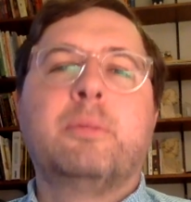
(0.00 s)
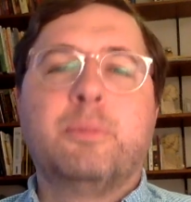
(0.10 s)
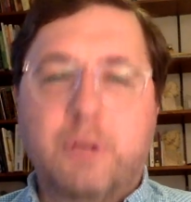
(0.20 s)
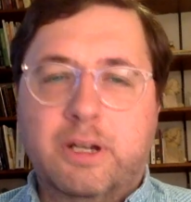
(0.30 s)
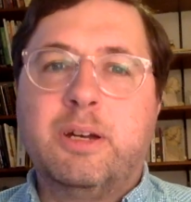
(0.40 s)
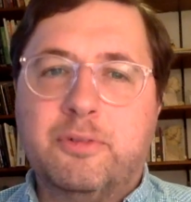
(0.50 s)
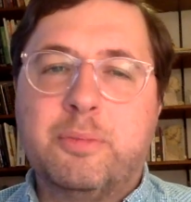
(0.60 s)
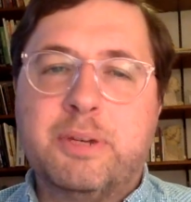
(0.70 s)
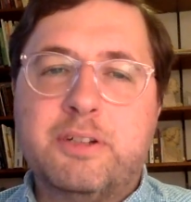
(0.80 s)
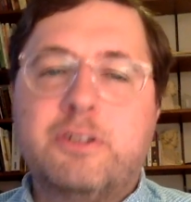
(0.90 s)
We're a helpful
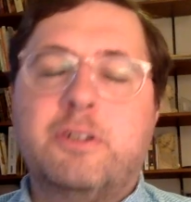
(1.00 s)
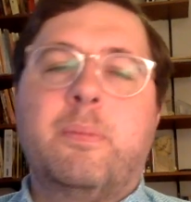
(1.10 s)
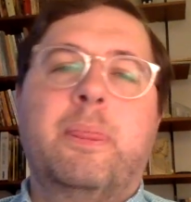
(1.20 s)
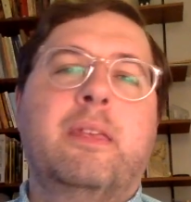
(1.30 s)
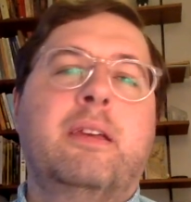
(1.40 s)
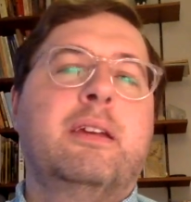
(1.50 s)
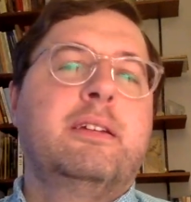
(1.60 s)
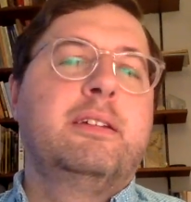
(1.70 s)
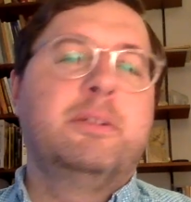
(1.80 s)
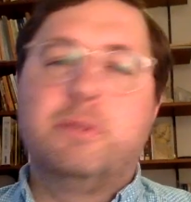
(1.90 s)
bunch.
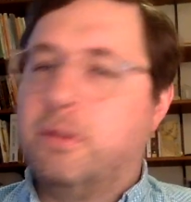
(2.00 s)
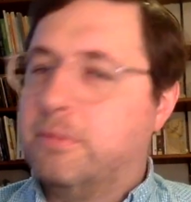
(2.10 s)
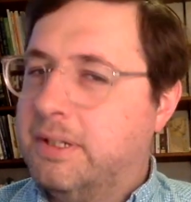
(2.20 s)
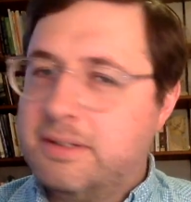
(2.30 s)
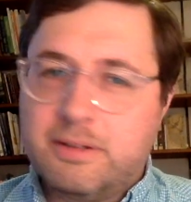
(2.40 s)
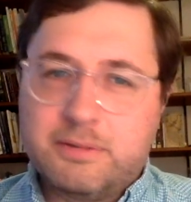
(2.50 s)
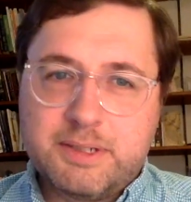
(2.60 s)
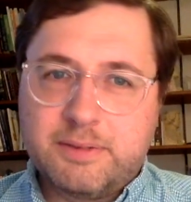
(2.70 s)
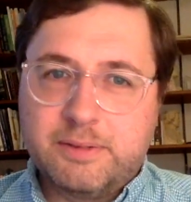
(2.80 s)
You don't need to go this